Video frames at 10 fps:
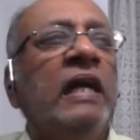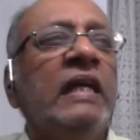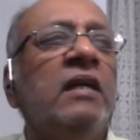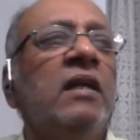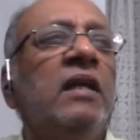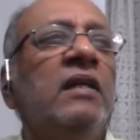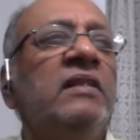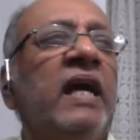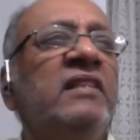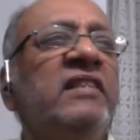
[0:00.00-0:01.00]
article
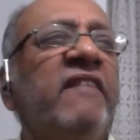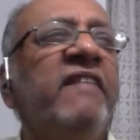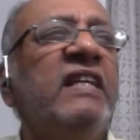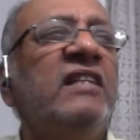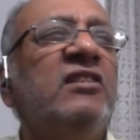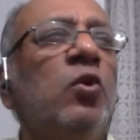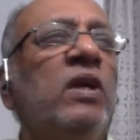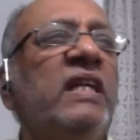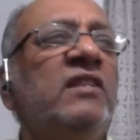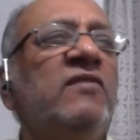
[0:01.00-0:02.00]
is that seven is the
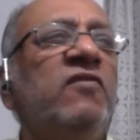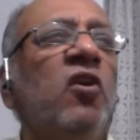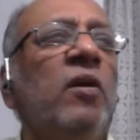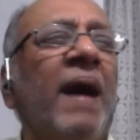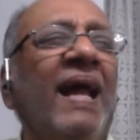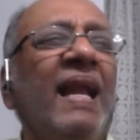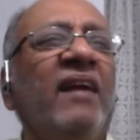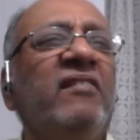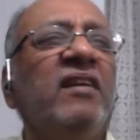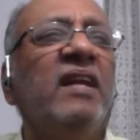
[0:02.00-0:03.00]
oldest for
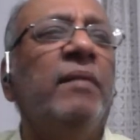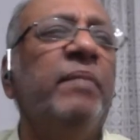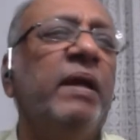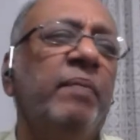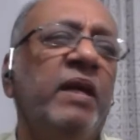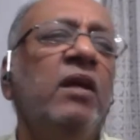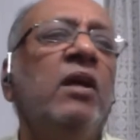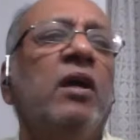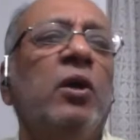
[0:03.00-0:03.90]
bilateral, and maybe